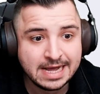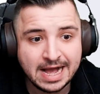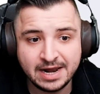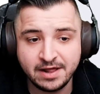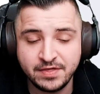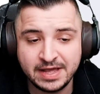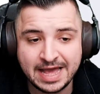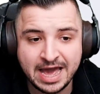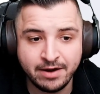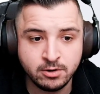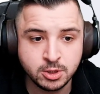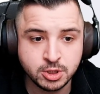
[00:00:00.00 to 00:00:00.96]
and I think
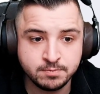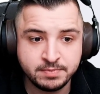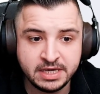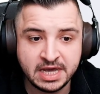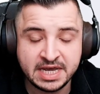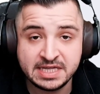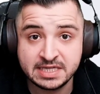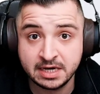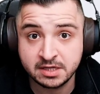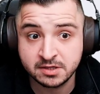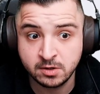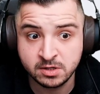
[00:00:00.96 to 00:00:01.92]
Aero should be a
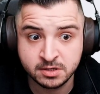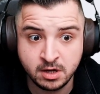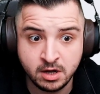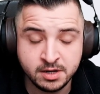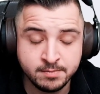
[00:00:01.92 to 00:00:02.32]
six cost card